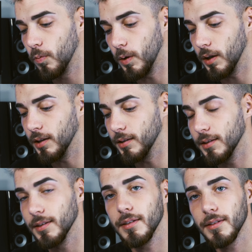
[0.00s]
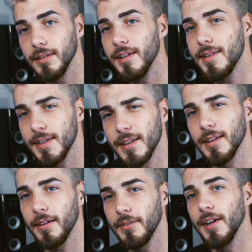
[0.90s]
Well, this is a
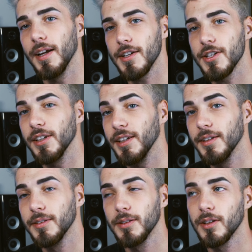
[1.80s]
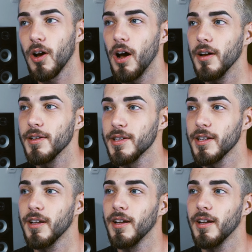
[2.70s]
toughie actually, because